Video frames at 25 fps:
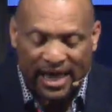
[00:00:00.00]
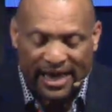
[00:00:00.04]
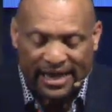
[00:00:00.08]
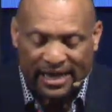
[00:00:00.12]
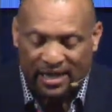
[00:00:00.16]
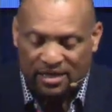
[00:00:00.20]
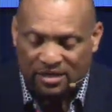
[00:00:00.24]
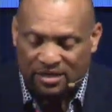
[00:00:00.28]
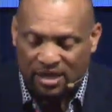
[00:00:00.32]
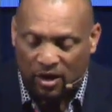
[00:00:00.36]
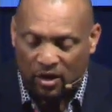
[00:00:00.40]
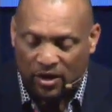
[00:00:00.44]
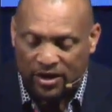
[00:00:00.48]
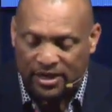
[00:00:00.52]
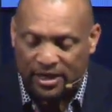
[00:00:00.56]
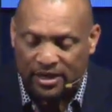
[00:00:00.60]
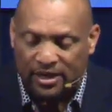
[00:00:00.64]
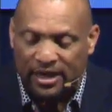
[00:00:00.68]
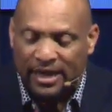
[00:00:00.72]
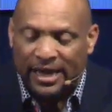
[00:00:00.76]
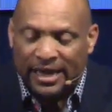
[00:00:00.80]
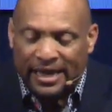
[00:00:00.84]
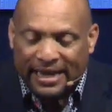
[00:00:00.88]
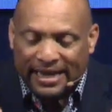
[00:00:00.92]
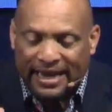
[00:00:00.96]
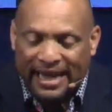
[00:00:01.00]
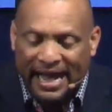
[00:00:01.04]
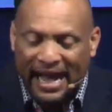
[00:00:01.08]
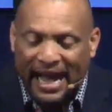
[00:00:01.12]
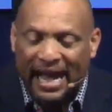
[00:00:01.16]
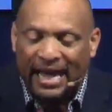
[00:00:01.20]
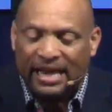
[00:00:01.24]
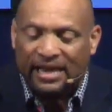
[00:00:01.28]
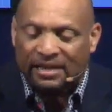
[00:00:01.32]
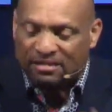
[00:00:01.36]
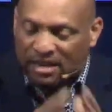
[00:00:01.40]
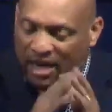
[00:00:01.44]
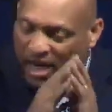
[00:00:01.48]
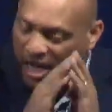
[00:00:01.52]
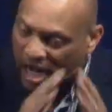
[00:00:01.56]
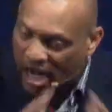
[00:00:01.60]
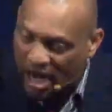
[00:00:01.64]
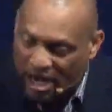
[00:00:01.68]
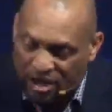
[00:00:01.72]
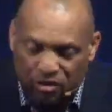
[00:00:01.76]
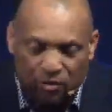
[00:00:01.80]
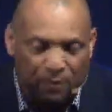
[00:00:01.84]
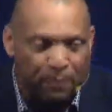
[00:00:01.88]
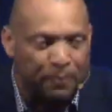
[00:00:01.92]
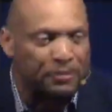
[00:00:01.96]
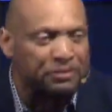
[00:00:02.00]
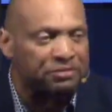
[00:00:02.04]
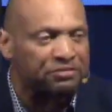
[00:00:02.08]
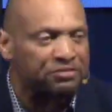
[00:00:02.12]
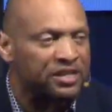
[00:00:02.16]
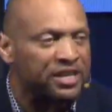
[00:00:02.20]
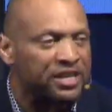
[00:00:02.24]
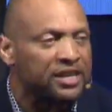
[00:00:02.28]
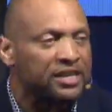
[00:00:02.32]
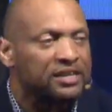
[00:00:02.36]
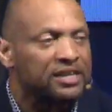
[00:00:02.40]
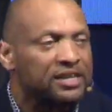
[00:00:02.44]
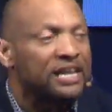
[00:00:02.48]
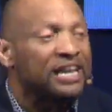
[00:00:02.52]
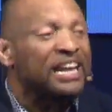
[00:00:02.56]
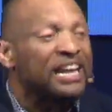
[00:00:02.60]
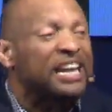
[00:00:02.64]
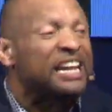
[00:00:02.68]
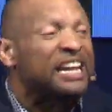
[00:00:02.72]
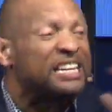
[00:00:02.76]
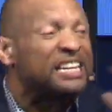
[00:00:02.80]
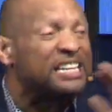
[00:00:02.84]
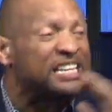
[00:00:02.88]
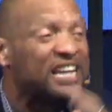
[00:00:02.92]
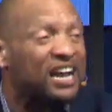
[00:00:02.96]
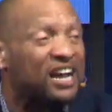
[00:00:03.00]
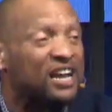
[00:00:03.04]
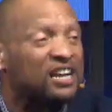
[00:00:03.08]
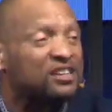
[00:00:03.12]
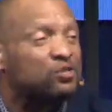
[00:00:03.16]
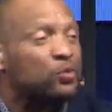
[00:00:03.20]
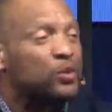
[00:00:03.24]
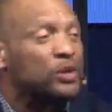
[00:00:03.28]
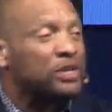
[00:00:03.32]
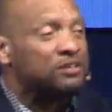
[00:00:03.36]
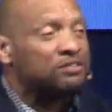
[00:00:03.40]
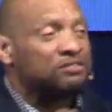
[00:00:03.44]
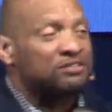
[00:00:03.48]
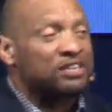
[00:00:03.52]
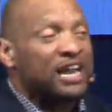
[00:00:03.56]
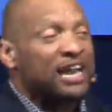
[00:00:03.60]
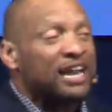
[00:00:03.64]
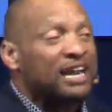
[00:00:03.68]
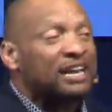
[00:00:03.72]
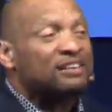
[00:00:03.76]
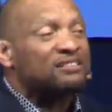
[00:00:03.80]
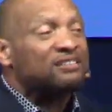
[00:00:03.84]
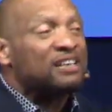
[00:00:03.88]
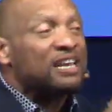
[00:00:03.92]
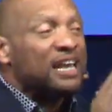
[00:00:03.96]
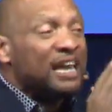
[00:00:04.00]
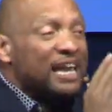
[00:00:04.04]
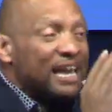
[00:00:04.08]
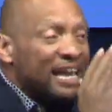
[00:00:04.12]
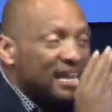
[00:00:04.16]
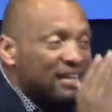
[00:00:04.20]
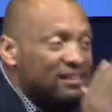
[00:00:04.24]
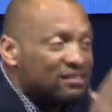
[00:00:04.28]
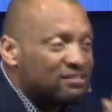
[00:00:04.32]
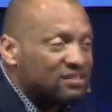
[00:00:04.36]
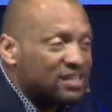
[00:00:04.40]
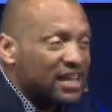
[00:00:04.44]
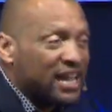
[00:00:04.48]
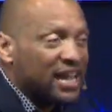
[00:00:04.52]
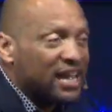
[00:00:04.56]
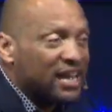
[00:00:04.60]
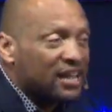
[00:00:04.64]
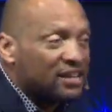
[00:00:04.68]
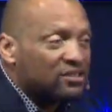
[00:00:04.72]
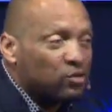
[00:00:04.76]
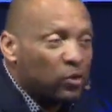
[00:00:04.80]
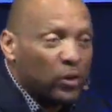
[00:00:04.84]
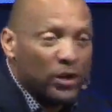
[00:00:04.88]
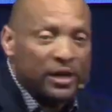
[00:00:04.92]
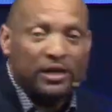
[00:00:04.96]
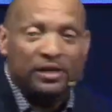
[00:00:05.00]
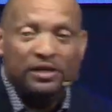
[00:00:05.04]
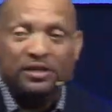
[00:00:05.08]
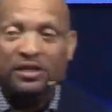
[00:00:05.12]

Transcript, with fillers: like I talk it, God is 100%. He does what he says. He says what he